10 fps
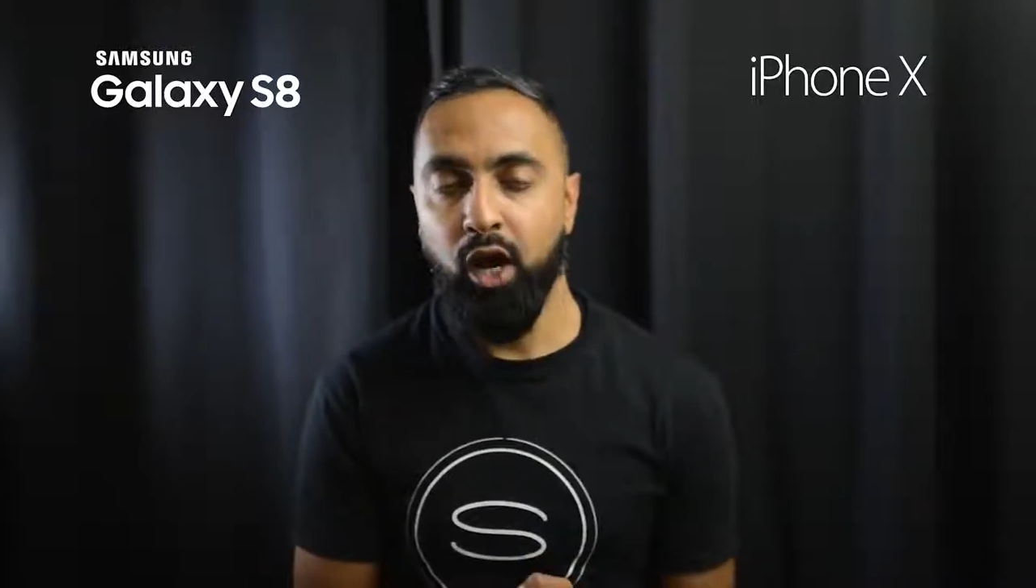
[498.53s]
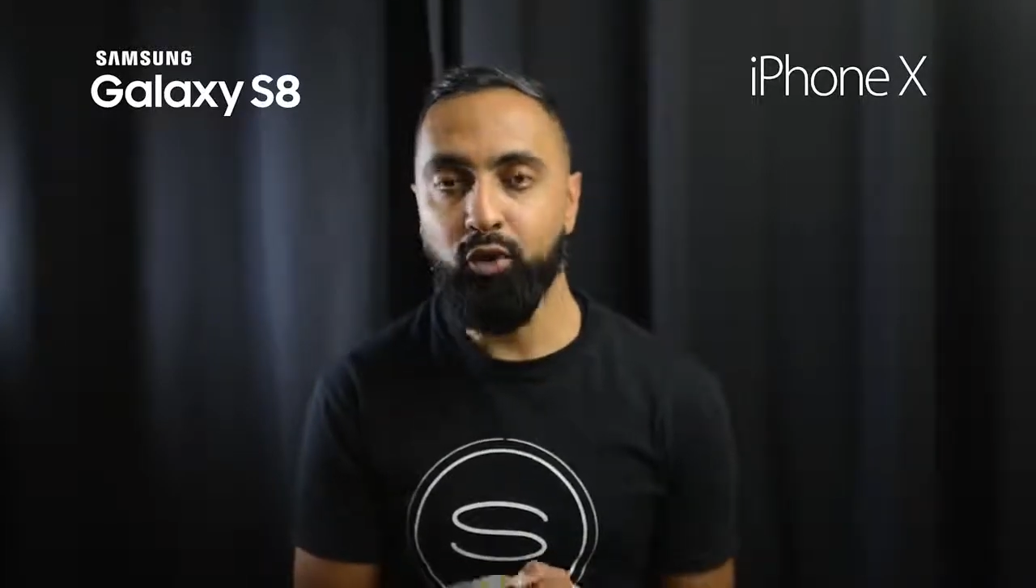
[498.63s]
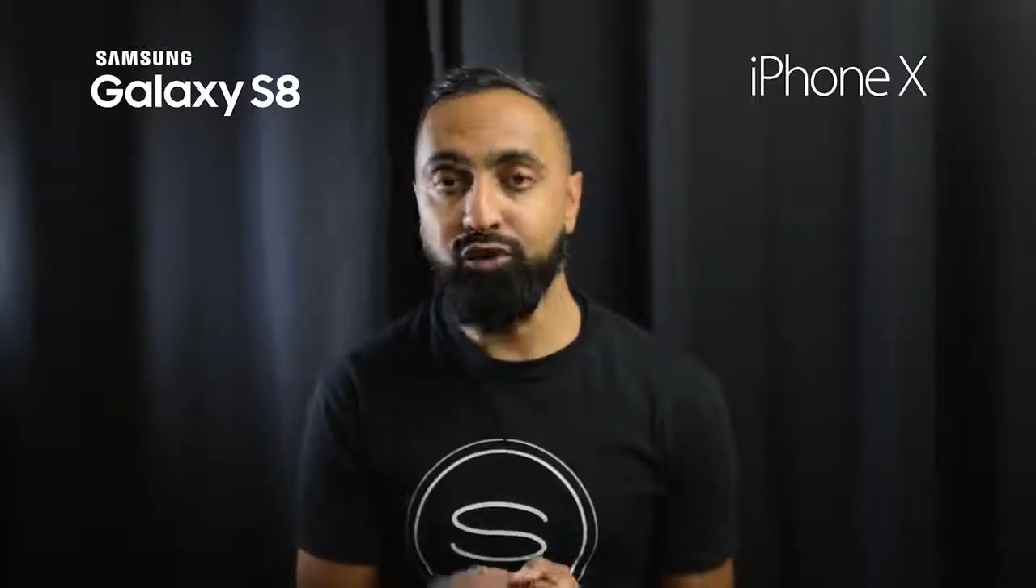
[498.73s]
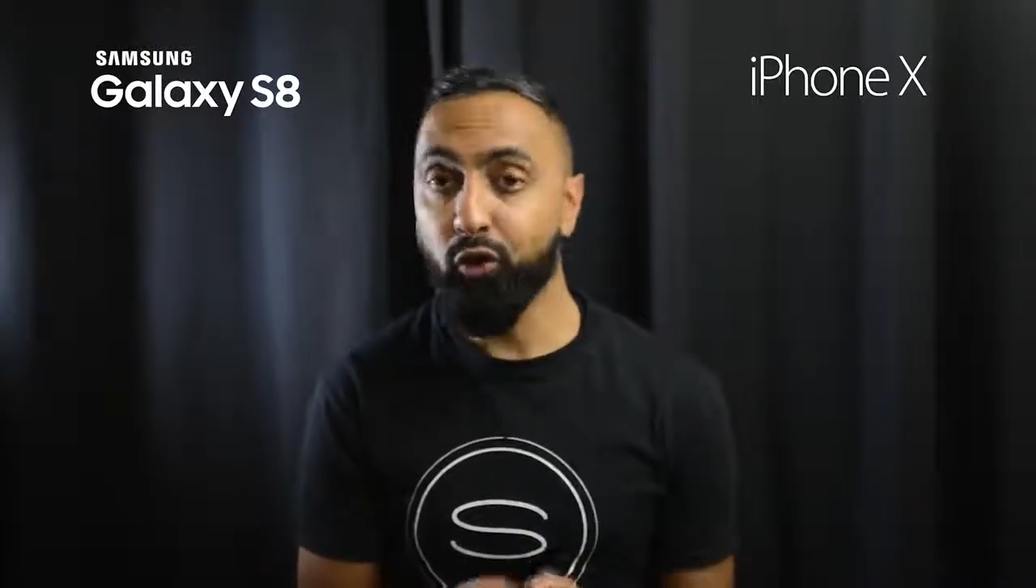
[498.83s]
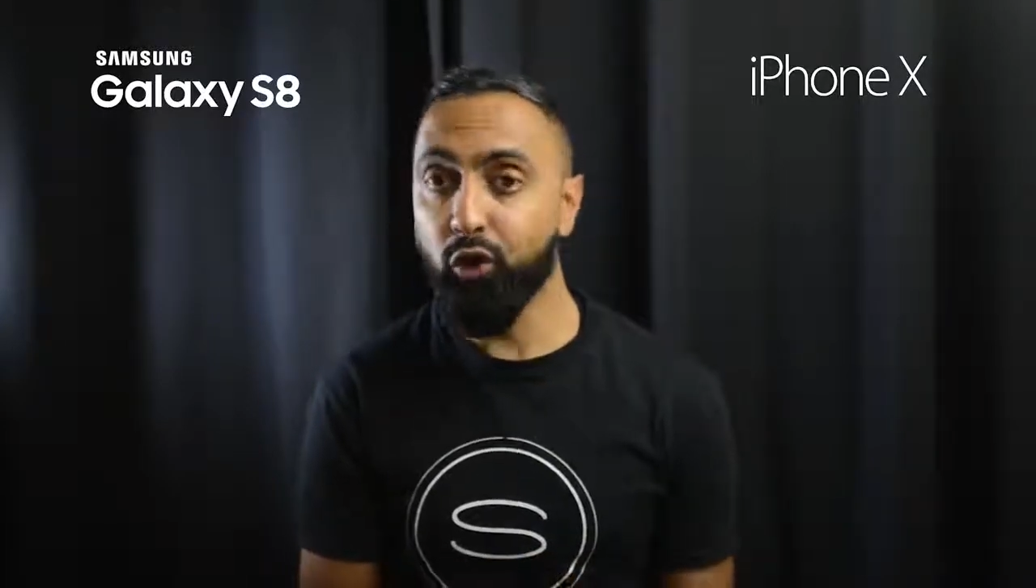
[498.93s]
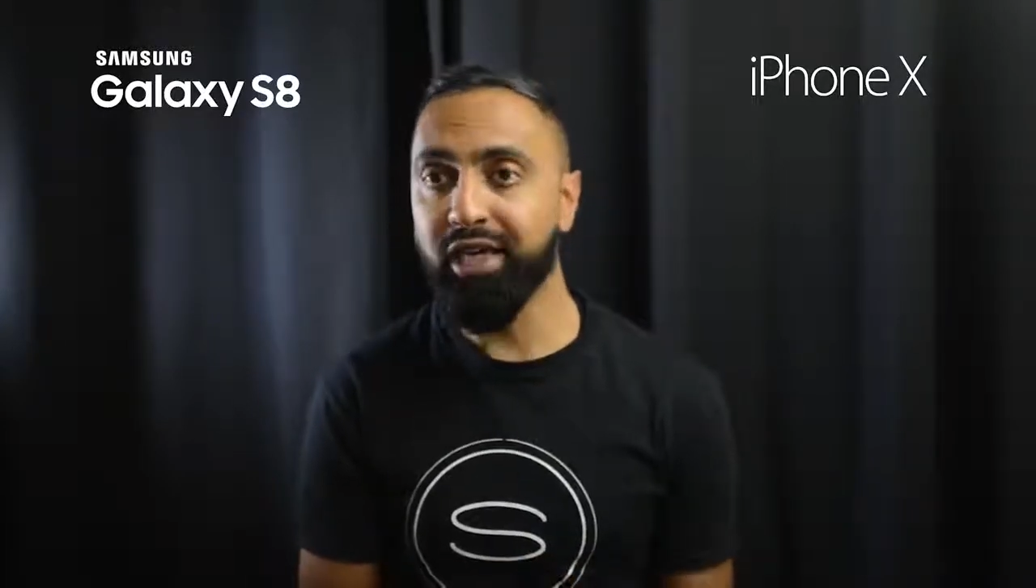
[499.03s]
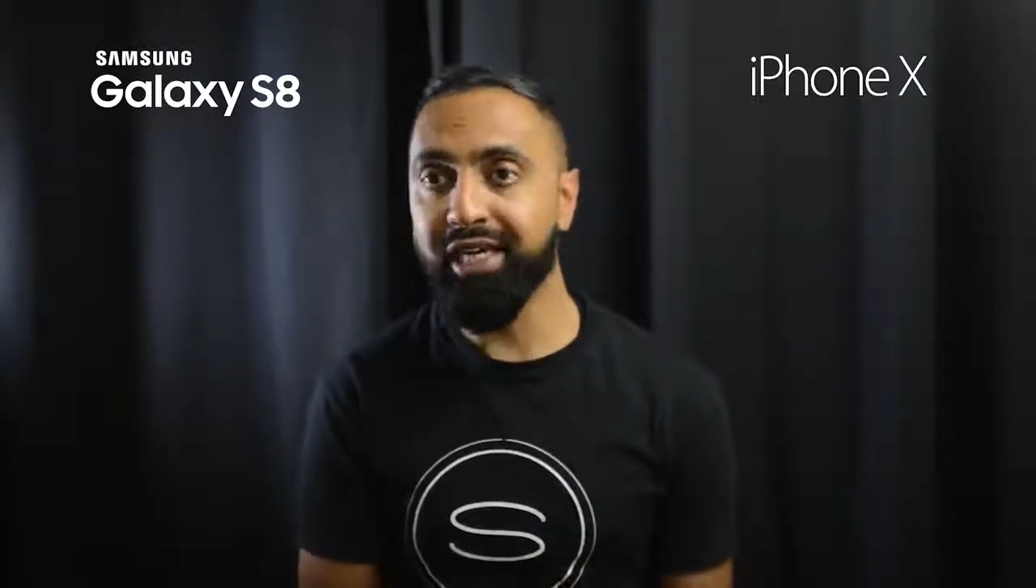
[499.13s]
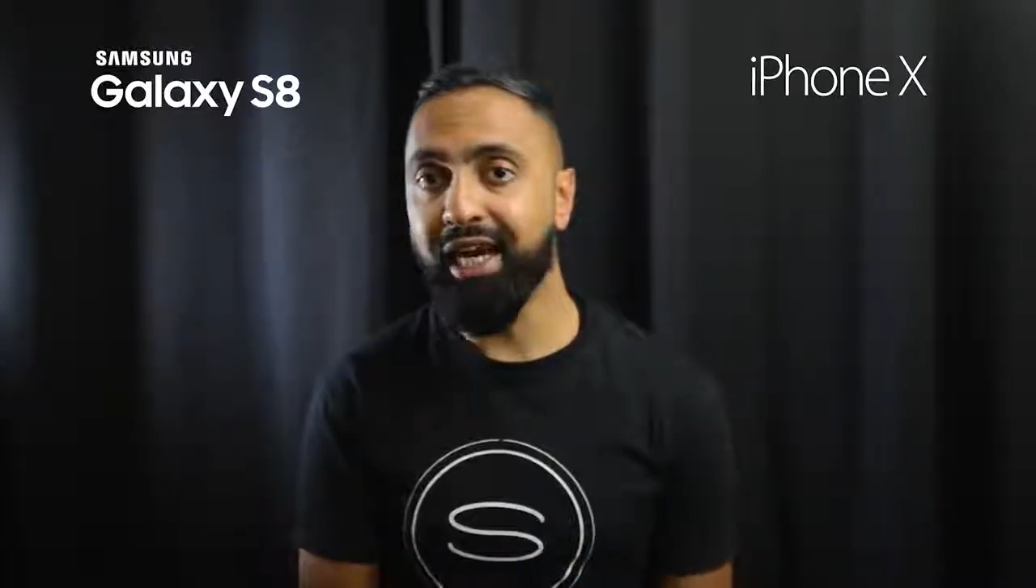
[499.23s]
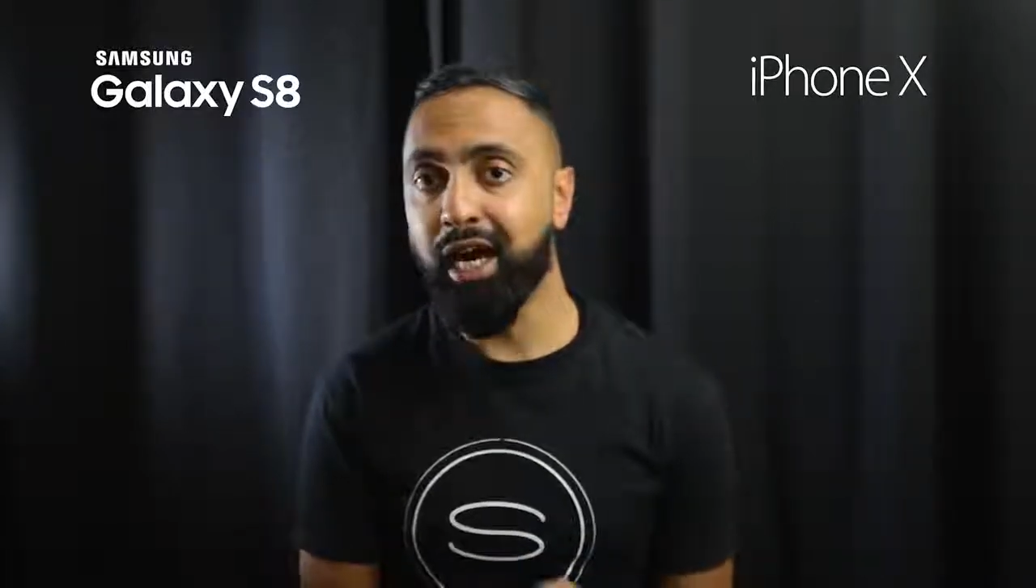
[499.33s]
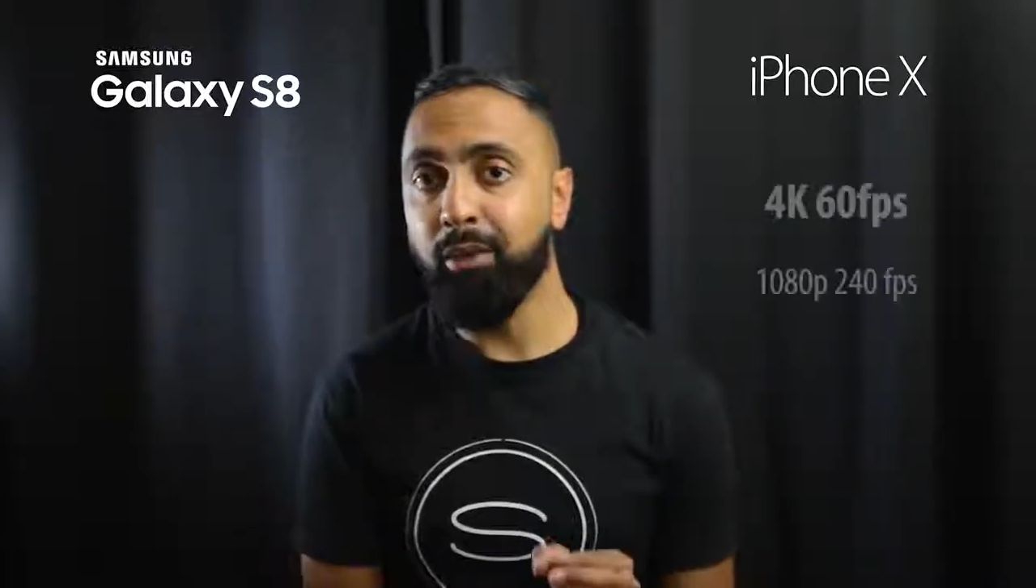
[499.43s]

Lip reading: With 4K at